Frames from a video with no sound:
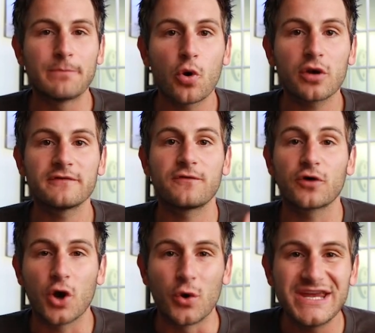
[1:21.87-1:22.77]
important for
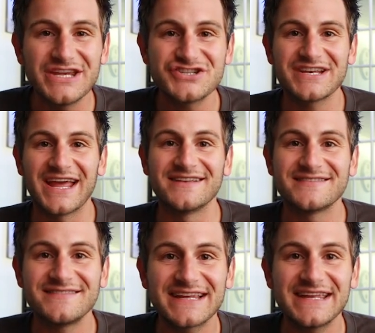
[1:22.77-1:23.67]
cohesion and
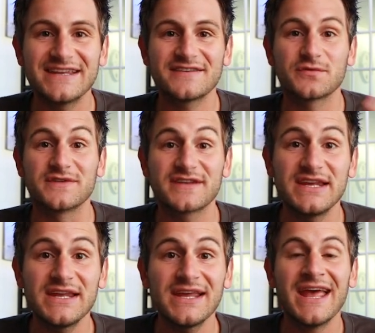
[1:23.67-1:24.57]
stickiness was
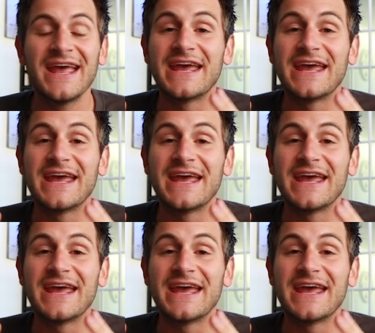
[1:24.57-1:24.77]
key.